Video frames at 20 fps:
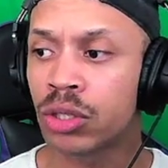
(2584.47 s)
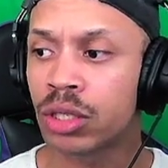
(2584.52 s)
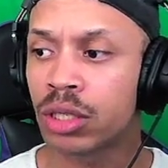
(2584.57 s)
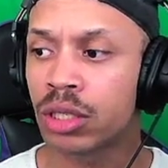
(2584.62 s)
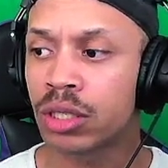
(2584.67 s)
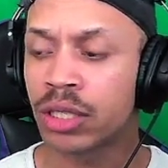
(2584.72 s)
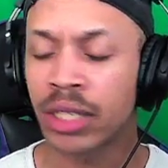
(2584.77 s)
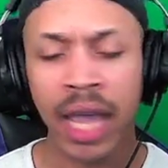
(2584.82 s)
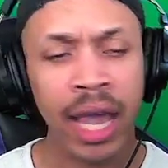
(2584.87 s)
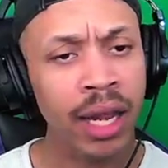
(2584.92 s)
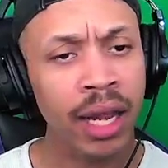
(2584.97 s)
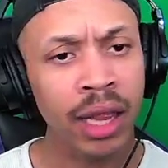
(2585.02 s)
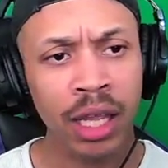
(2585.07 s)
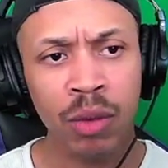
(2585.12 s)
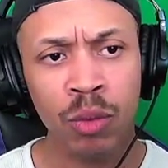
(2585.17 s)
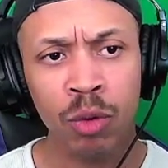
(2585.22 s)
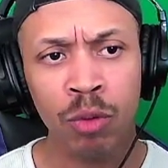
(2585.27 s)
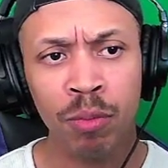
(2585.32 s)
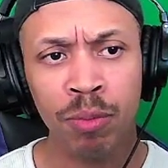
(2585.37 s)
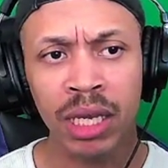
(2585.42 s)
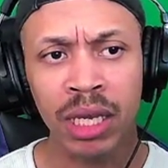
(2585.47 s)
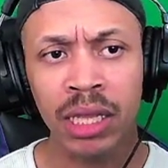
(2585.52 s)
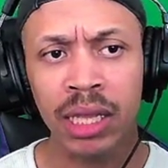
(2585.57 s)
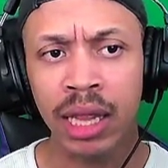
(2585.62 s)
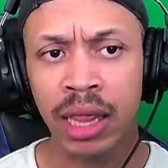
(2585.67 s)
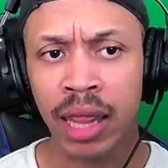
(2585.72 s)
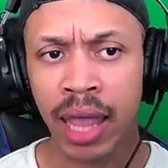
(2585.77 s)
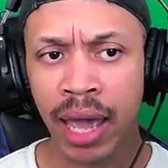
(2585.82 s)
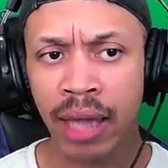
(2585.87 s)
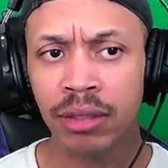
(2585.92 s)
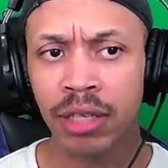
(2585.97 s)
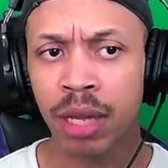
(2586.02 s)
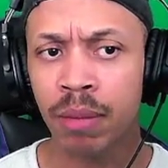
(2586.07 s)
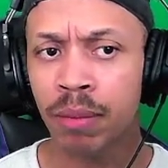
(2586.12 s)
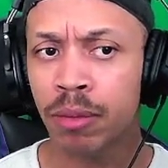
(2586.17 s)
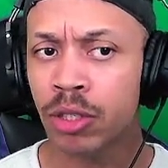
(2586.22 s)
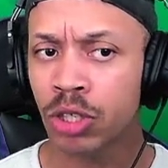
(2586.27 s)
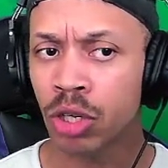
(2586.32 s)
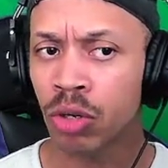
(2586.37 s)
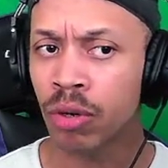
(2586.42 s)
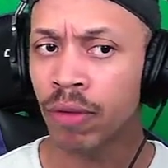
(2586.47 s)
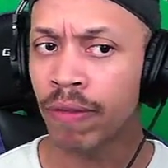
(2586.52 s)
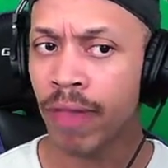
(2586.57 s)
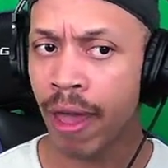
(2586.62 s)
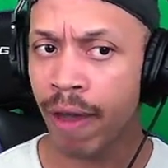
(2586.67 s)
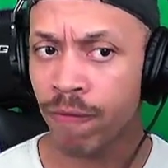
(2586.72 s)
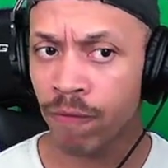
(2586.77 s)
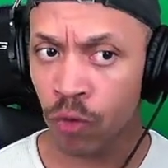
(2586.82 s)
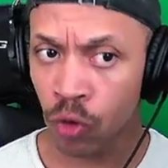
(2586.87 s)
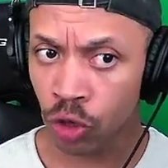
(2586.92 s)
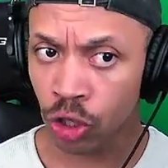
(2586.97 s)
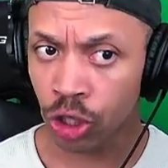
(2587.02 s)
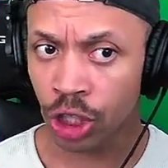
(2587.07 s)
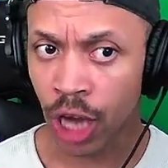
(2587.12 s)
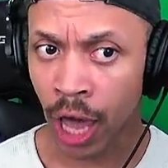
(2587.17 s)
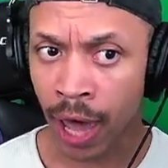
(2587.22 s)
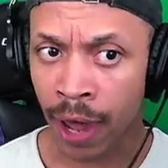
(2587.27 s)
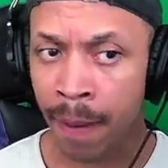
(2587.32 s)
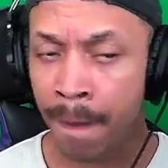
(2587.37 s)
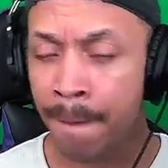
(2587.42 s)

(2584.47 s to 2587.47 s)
sadly will be the last episode of that 4-shot.